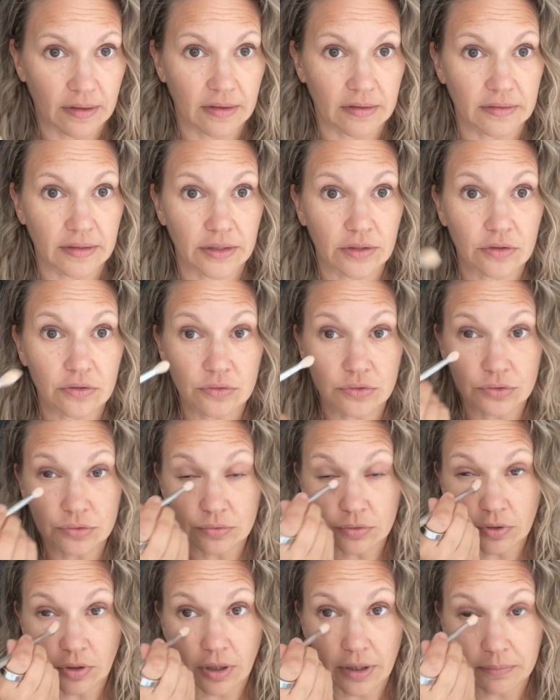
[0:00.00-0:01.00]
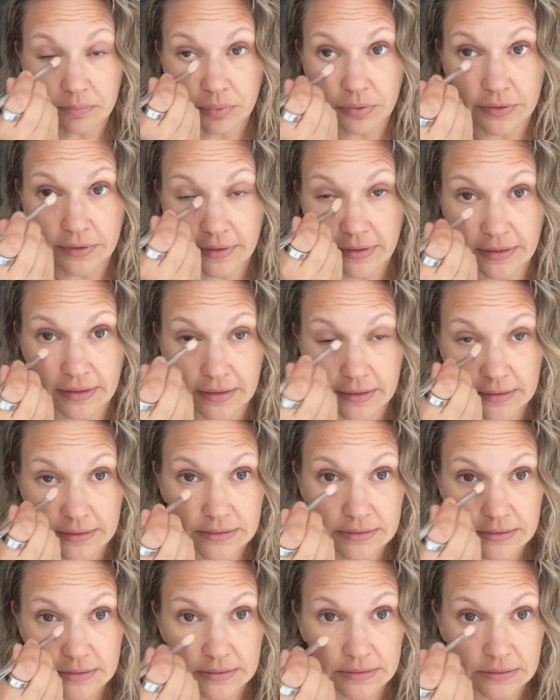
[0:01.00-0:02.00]
Like, you do not put
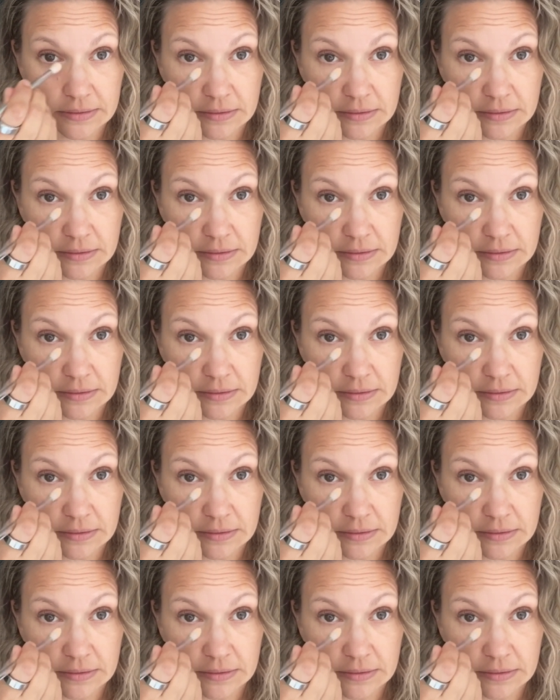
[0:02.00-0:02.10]
this